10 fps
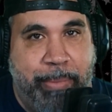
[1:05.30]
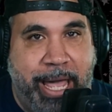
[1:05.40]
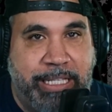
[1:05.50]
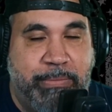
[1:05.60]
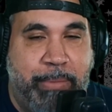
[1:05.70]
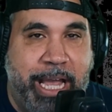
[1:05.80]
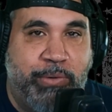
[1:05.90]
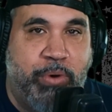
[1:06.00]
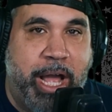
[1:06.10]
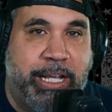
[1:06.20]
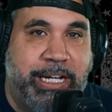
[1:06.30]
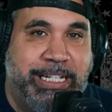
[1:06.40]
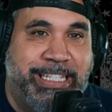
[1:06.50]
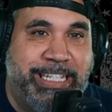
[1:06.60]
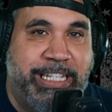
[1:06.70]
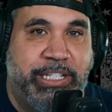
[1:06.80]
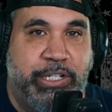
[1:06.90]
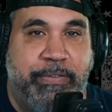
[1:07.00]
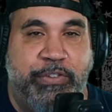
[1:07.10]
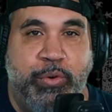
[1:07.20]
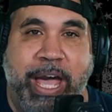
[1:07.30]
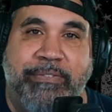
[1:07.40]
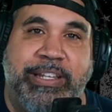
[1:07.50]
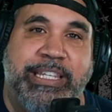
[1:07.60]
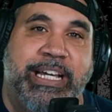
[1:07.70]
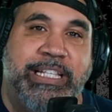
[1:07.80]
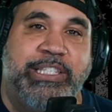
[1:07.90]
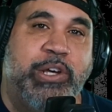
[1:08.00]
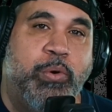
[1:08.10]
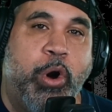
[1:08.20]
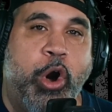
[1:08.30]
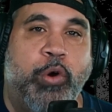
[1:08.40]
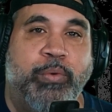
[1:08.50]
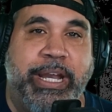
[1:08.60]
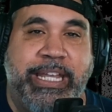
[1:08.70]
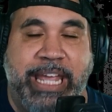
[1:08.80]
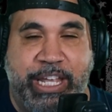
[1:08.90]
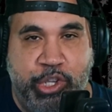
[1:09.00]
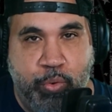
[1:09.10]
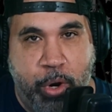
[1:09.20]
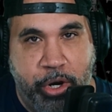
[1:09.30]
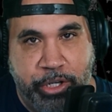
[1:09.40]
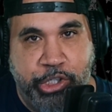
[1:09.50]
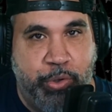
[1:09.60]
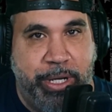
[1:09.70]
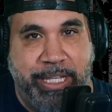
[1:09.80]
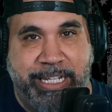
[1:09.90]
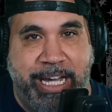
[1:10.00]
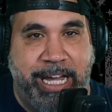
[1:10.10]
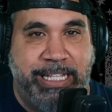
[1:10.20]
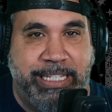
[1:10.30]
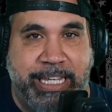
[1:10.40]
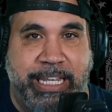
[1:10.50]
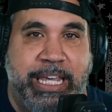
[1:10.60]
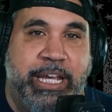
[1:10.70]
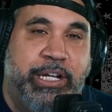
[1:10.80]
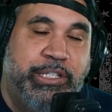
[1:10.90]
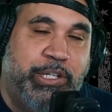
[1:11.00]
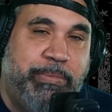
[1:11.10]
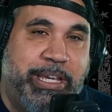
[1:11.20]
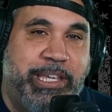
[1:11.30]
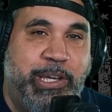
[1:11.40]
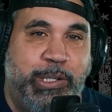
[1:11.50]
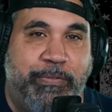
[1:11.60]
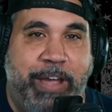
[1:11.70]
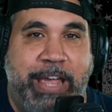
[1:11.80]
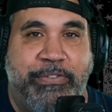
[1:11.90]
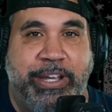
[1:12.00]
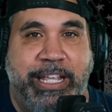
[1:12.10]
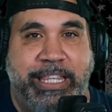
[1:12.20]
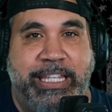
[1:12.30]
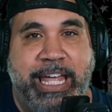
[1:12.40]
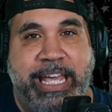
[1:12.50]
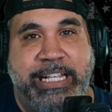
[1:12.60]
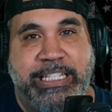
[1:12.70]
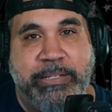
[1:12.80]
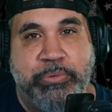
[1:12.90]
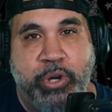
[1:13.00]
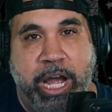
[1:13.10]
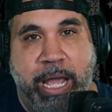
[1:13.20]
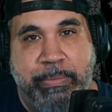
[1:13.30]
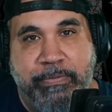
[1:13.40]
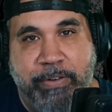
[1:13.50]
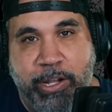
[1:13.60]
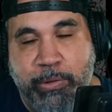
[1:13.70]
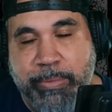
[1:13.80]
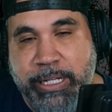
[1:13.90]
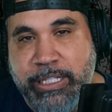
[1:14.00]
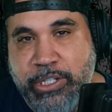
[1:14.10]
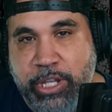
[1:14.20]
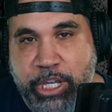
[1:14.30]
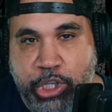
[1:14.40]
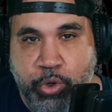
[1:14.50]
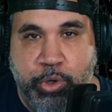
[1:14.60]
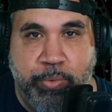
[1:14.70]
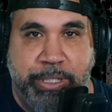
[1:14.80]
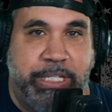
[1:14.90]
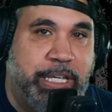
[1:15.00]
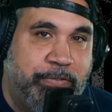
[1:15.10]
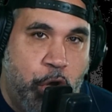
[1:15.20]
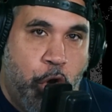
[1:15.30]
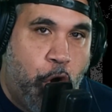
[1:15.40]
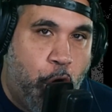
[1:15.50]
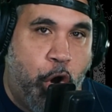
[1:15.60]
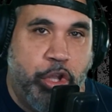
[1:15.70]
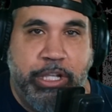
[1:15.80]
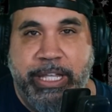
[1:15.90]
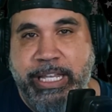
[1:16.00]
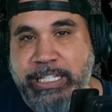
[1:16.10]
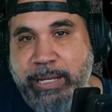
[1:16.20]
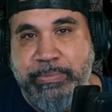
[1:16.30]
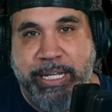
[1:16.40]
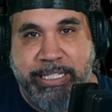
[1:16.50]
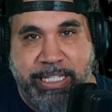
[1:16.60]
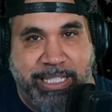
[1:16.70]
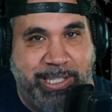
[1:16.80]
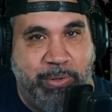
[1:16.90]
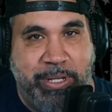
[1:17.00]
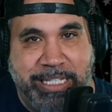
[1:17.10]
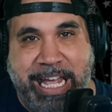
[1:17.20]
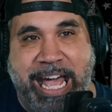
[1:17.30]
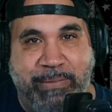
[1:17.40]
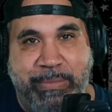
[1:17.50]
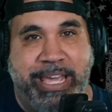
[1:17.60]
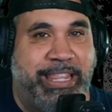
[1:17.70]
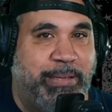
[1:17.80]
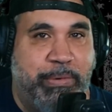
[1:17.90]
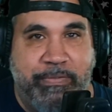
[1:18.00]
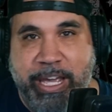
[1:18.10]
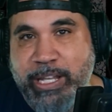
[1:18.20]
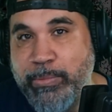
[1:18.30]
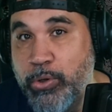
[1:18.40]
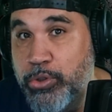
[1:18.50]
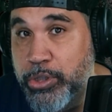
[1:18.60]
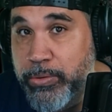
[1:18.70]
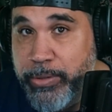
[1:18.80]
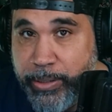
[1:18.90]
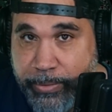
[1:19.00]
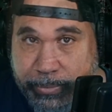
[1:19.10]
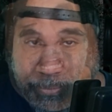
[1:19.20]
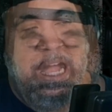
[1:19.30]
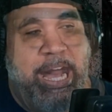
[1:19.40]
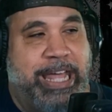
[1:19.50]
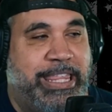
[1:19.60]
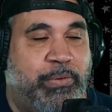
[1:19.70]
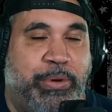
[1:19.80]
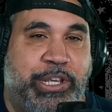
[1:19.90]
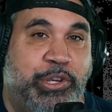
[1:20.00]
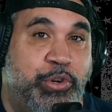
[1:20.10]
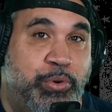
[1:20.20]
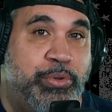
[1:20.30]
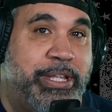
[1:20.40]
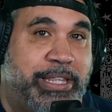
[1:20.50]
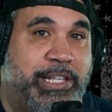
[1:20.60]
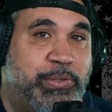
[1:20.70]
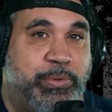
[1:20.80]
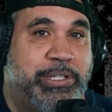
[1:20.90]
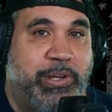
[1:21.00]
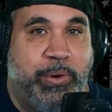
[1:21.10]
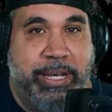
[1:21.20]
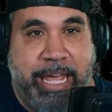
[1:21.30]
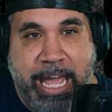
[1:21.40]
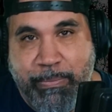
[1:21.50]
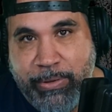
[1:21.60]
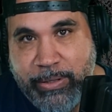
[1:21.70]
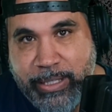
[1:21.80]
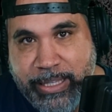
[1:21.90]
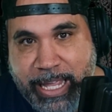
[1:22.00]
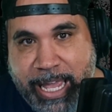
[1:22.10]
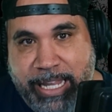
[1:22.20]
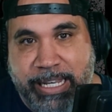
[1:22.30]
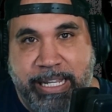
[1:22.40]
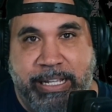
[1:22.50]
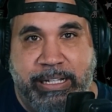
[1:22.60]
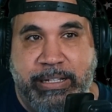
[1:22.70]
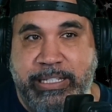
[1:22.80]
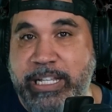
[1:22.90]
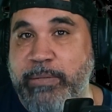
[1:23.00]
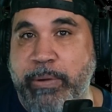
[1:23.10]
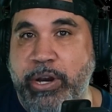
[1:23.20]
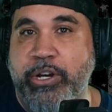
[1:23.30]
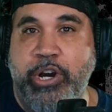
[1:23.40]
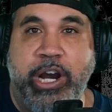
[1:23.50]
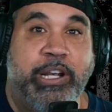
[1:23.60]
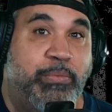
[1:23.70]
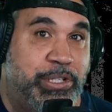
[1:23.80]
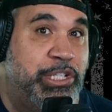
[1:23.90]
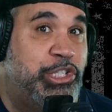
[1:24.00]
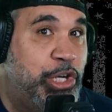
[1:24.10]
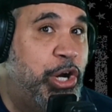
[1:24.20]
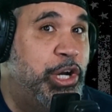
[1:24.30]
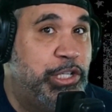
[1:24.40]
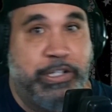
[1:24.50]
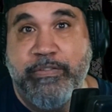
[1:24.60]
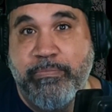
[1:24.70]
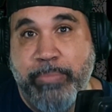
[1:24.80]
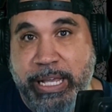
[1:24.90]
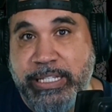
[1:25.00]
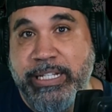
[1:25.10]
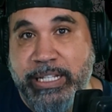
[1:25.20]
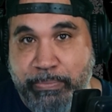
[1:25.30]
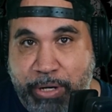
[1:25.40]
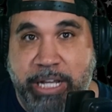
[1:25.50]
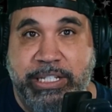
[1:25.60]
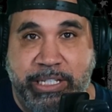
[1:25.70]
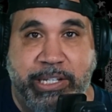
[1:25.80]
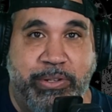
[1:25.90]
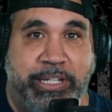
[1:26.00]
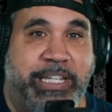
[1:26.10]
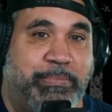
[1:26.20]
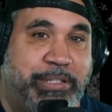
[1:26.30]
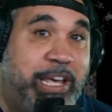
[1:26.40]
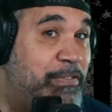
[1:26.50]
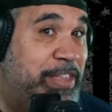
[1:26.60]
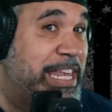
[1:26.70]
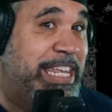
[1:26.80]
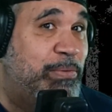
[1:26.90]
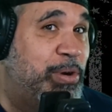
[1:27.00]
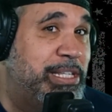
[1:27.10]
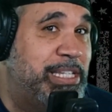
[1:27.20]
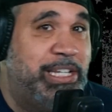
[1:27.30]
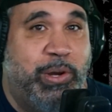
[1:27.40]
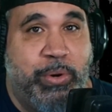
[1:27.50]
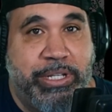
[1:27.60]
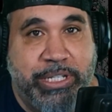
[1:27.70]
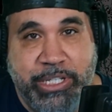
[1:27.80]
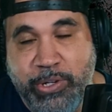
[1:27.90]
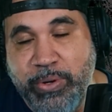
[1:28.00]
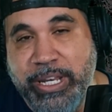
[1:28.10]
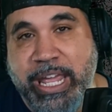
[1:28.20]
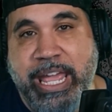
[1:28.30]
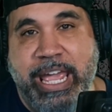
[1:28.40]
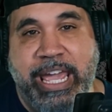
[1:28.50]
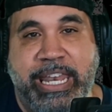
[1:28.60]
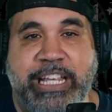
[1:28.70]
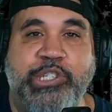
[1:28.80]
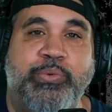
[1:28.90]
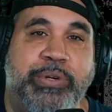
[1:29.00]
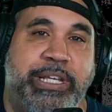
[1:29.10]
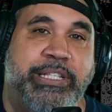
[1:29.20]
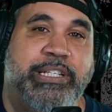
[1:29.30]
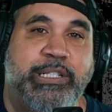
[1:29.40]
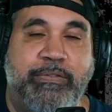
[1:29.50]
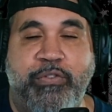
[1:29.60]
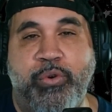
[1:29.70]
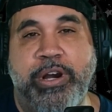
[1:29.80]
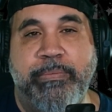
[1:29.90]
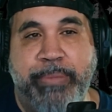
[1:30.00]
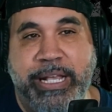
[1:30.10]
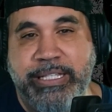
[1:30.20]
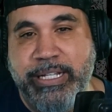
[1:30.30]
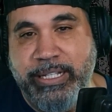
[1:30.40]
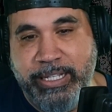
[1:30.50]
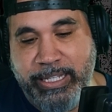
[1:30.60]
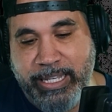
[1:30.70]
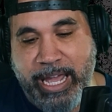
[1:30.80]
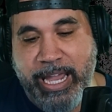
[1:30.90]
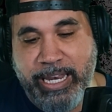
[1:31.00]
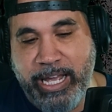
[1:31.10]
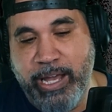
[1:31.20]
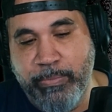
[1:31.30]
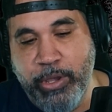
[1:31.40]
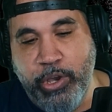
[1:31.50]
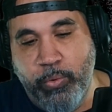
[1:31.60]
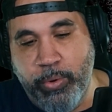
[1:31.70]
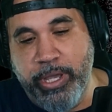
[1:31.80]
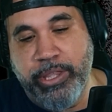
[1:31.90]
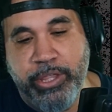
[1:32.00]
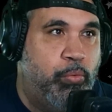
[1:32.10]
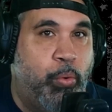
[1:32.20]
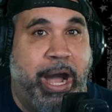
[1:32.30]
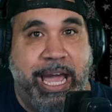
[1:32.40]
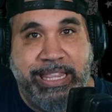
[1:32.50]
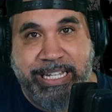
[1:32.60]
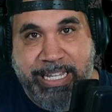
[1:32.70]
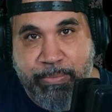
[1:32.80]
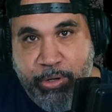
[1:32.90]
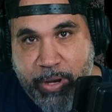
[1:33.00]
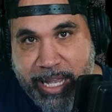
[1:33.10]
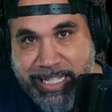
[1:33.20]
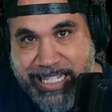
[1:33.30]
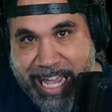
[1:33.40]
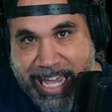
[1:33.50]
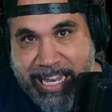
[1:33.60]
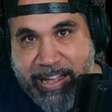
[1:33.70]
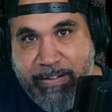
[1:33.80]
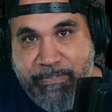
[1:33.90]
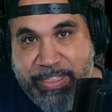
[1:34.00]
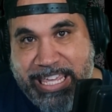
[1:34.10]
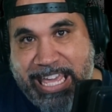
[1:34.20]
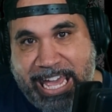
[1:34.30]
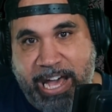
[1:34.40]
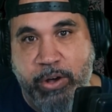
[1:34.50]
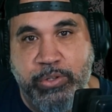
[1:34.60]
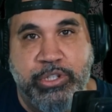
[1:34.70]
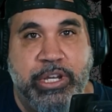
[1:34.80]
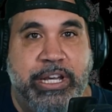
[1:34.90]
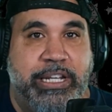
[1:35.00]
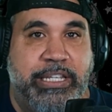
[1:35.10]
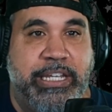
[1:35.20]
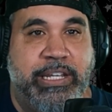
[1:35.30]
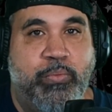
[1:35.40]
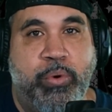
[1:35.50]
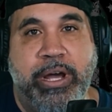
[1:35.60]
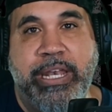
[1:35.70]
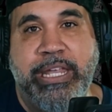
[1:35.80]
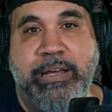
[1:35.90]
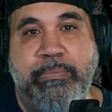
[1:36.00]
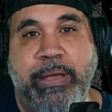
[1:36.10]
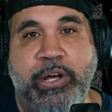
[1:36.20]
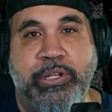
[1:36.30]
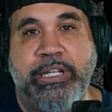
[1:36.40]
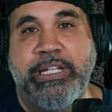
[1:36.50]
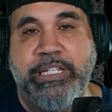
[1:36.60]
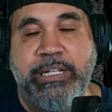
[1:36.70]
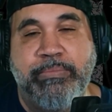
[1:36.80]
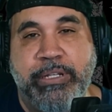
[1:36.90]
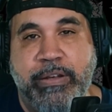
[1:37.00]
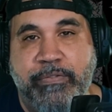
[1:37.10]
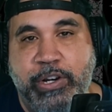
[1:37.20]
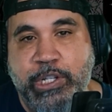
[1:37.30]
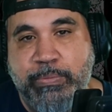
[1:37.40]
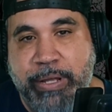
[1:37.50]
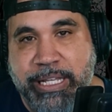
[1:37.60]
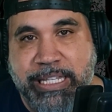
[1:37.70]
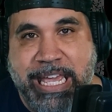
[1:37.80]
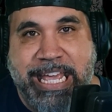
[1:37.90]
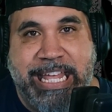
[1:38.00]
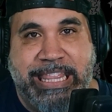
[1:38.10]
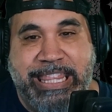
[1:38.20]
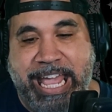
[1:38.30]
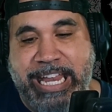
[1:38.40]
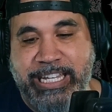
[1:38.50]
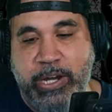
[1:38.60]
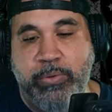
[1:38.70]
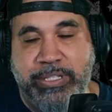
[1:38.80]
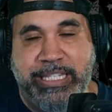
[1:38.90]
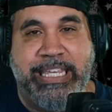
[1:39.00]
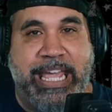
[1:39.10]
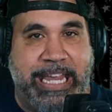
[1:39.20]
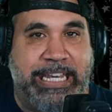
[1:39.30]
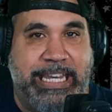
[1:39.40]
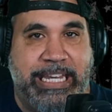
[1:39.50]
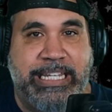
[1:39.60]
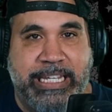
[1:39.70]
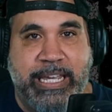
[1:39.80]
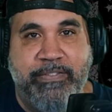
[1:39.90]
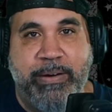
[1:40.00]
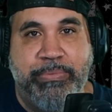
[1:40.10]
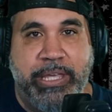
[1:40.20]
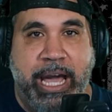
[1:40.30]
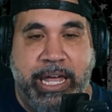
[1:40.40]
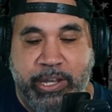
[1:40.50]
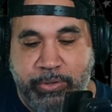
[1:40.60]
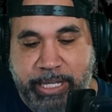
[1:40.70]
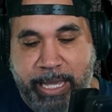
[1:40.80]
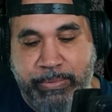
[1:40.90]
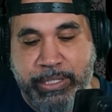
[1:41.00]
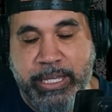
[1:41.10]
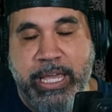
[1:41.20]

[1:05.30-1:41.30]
back to Mike Rock Uncensored. If you haven't done so already and you are enjoying the content, do me a huge favor, hit the like, subscribe, and follow button so that you can receive all the latest updates as soon as I make them available to you. I think we knew that this was going to happen, that since Merrick Garland was in charge of basically prosecuting himself, that he wasn't going to do it. And his reasons for it basically line up with why the Democrat side of the House didn't want him held in contempt in the first place. They don't see a need to give up the audio tapes.